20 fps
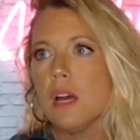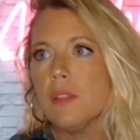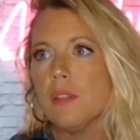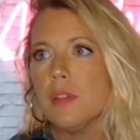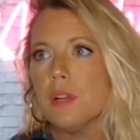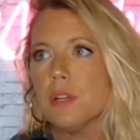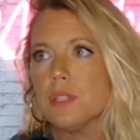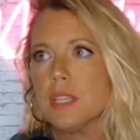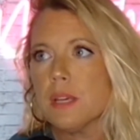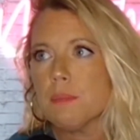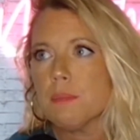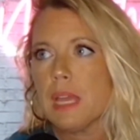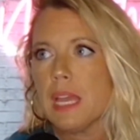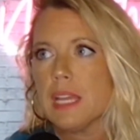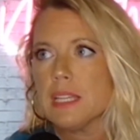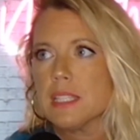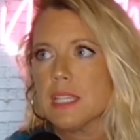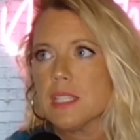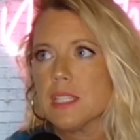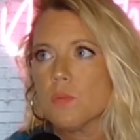There are some
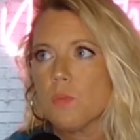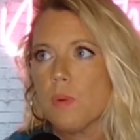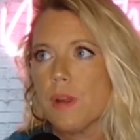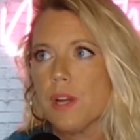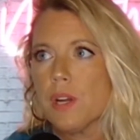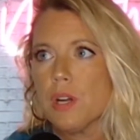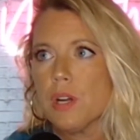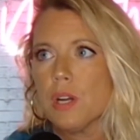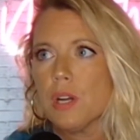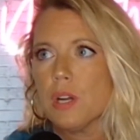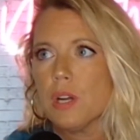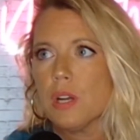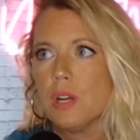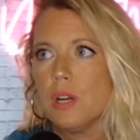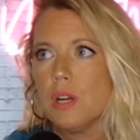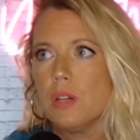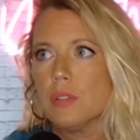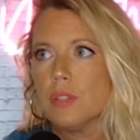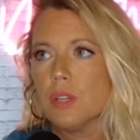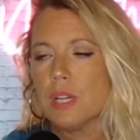cases where
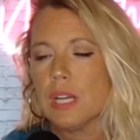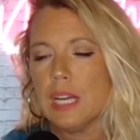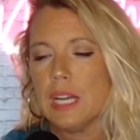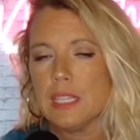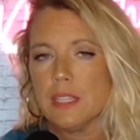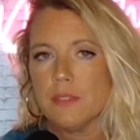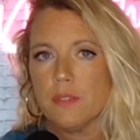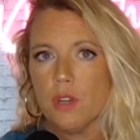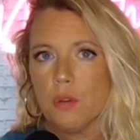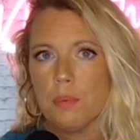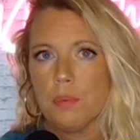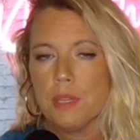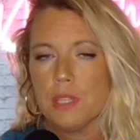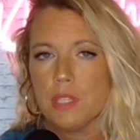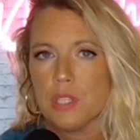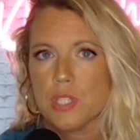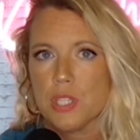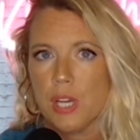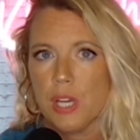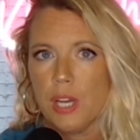they're kind of open
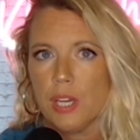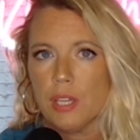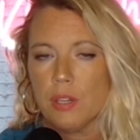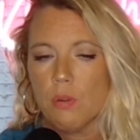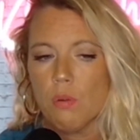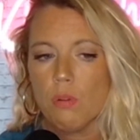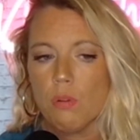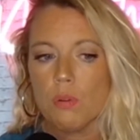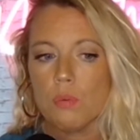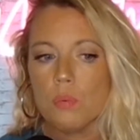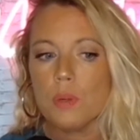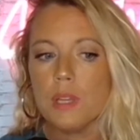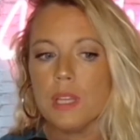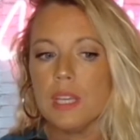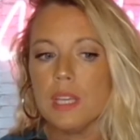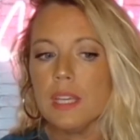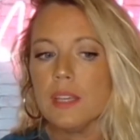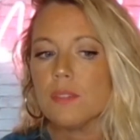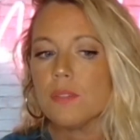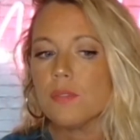and shut, or
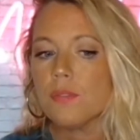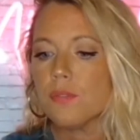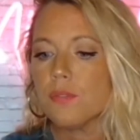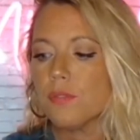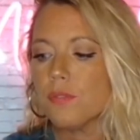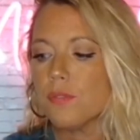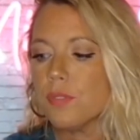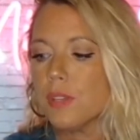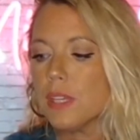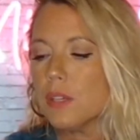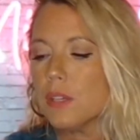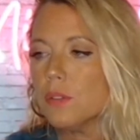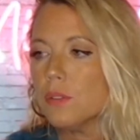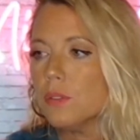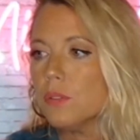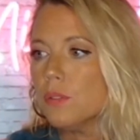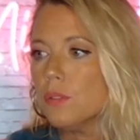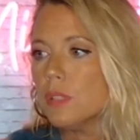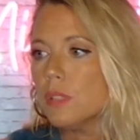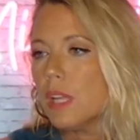we
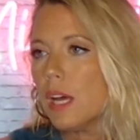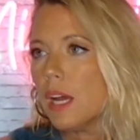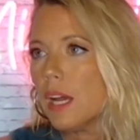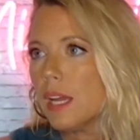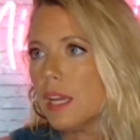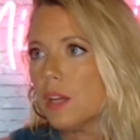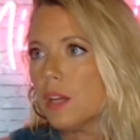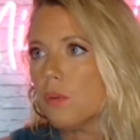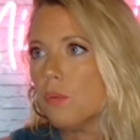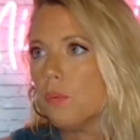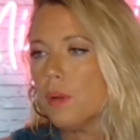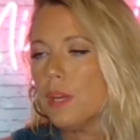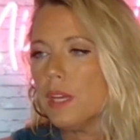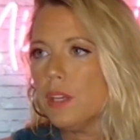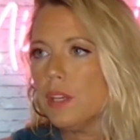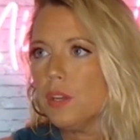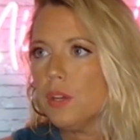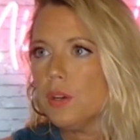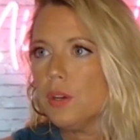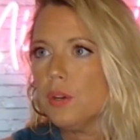feel like we
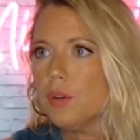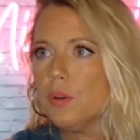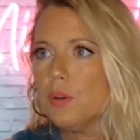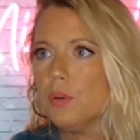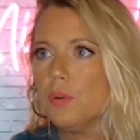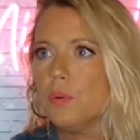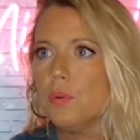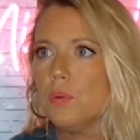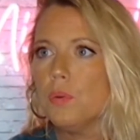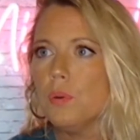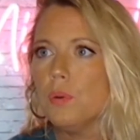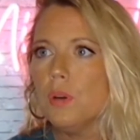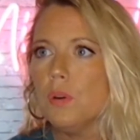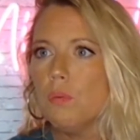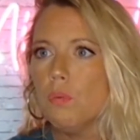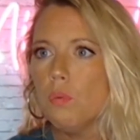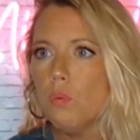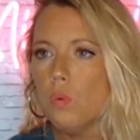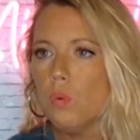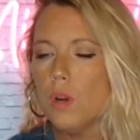know
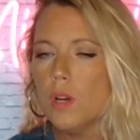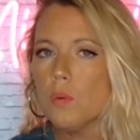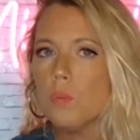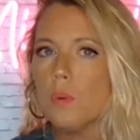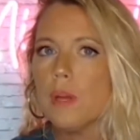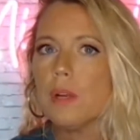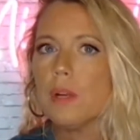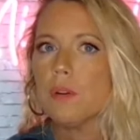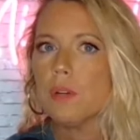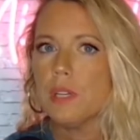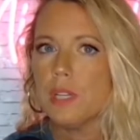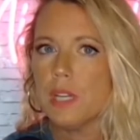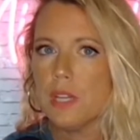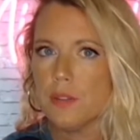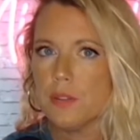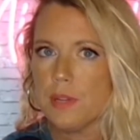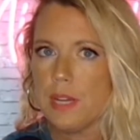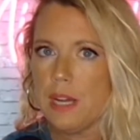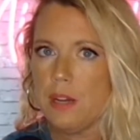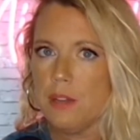one way or
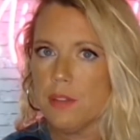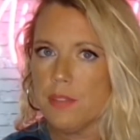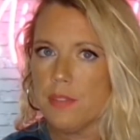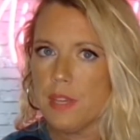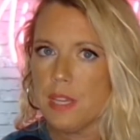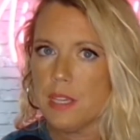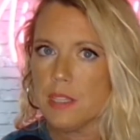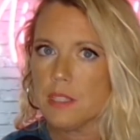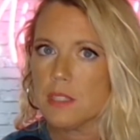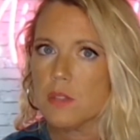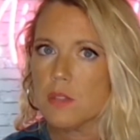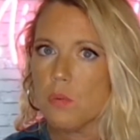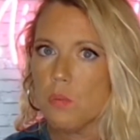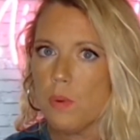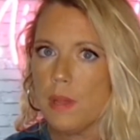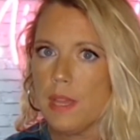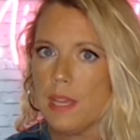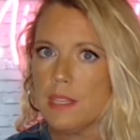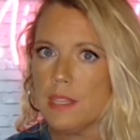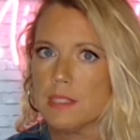another how things
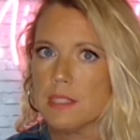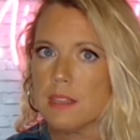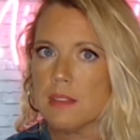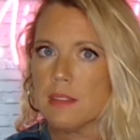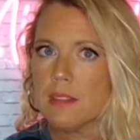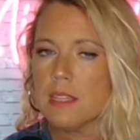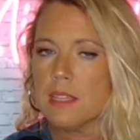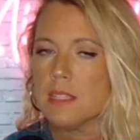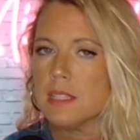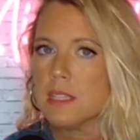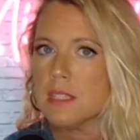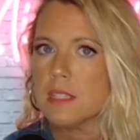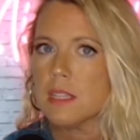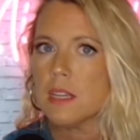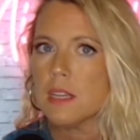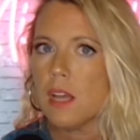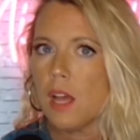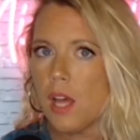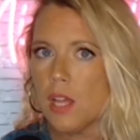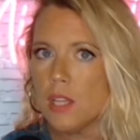went. This is
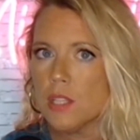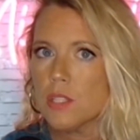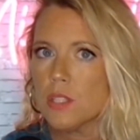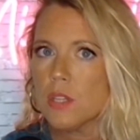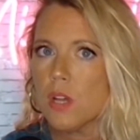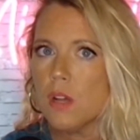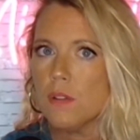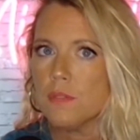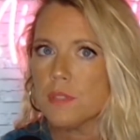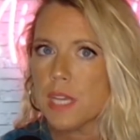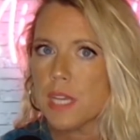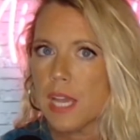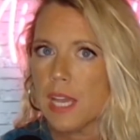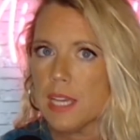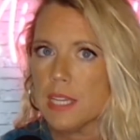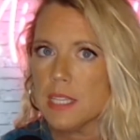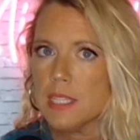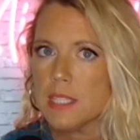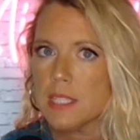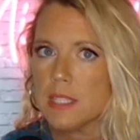an unsolved
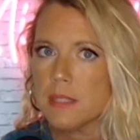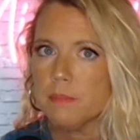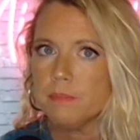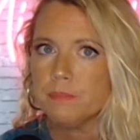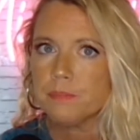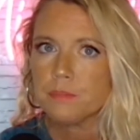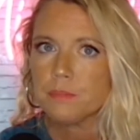case.